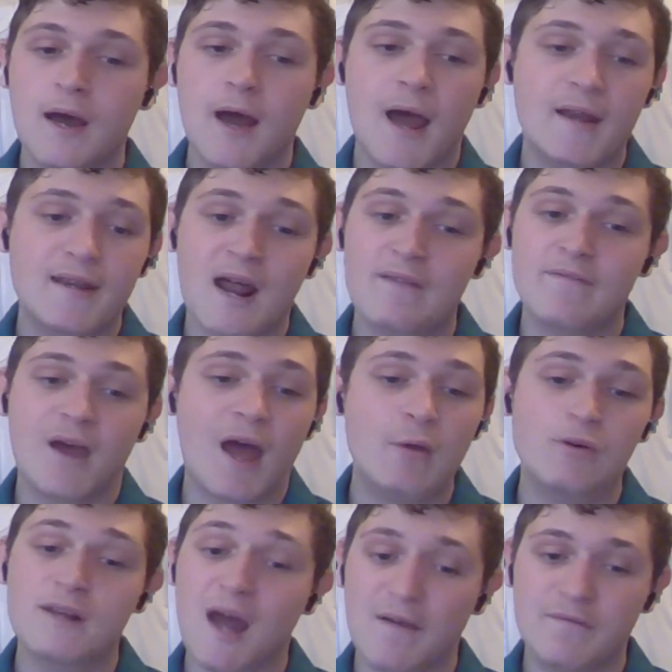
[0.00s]
I
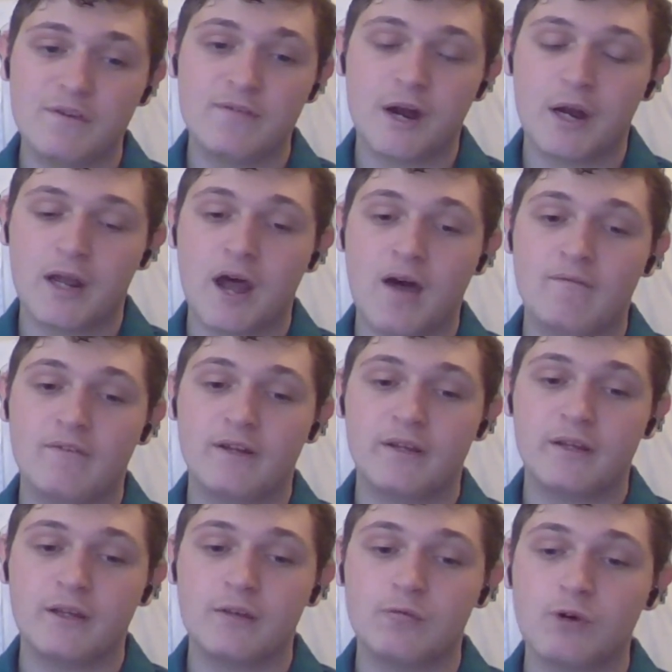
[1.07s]
would not feel very confident
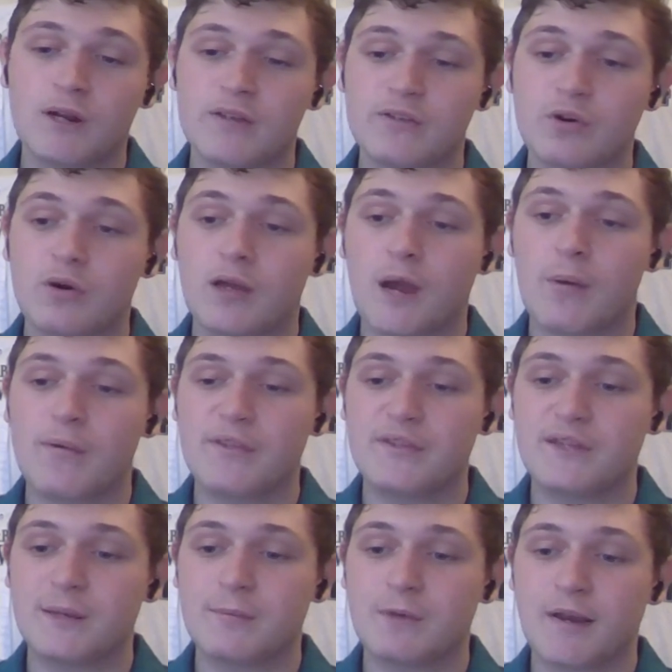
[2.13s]
in what is going on with this
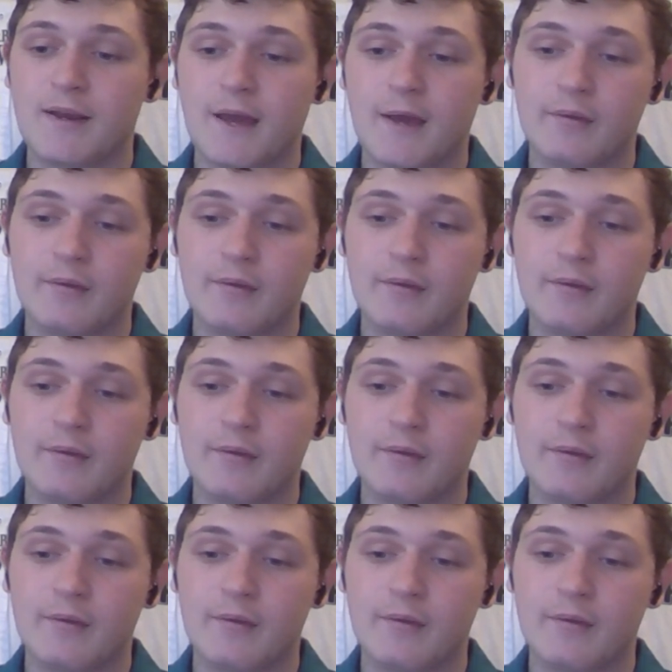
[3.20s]
team right now.